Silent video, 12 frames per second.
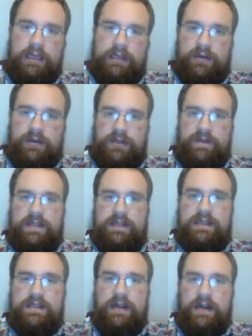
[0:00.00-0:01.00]
Scourge of
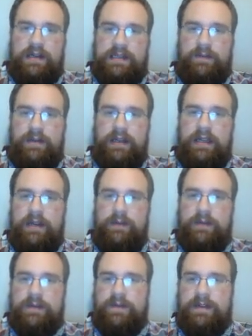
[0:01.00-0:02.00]
Distant Stars, add 1 to hit
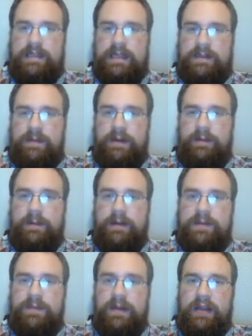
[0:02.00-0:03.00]
rolls for attacks made with the
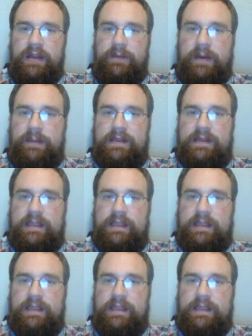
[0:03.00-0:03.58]
bear's melee weapons.